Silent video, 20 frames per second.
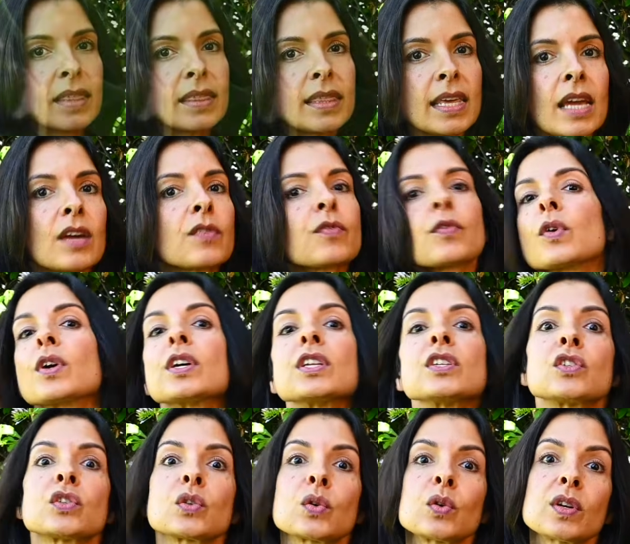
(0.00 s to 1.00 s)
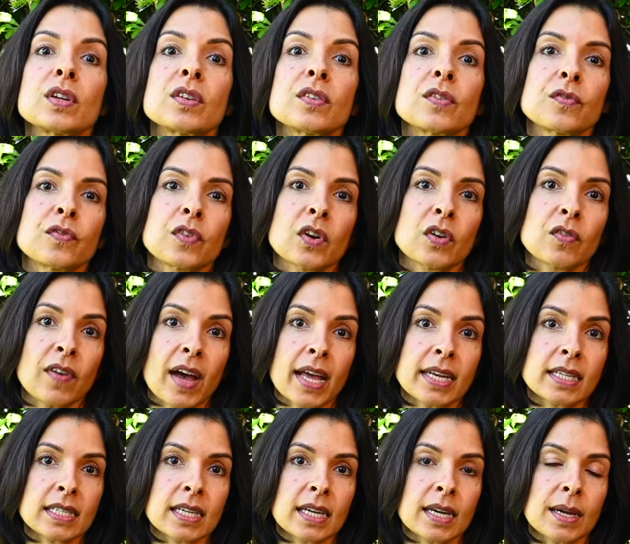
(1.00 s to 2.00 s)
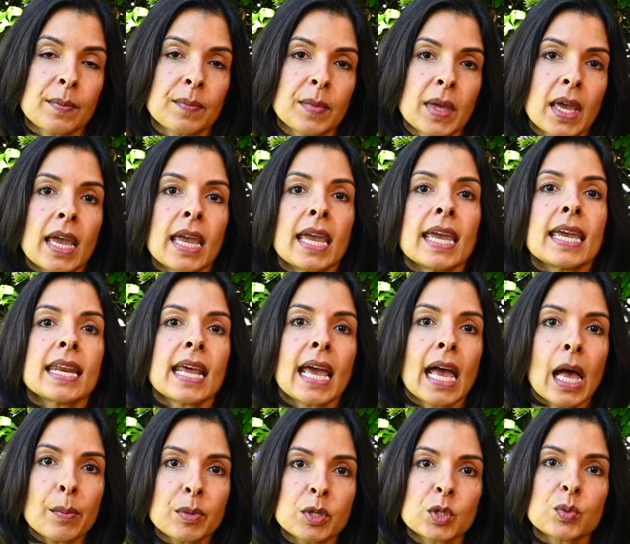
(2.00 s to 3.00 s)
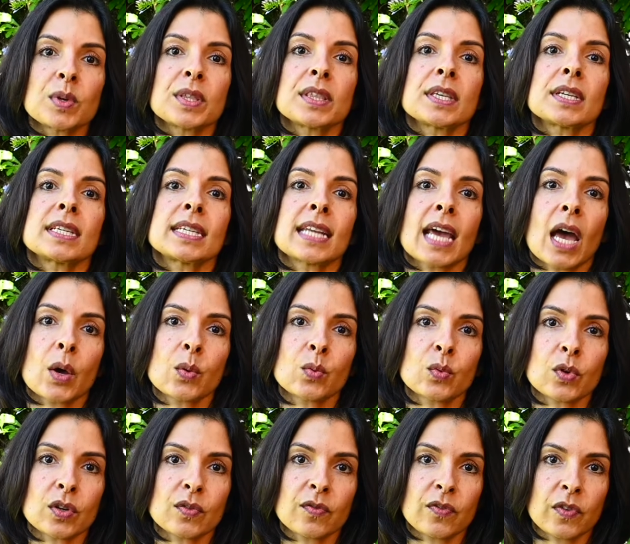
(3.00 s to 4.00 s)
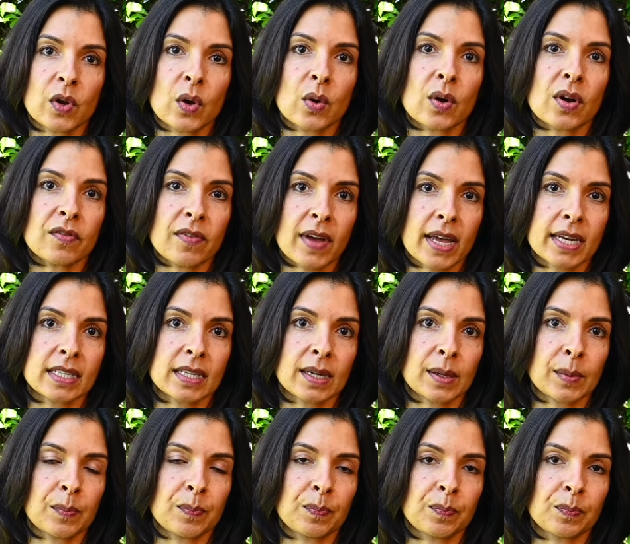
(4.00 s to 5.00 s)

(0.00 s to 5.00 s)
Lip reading: Therefore, it's good for vata. It helps with the downward flow of vata.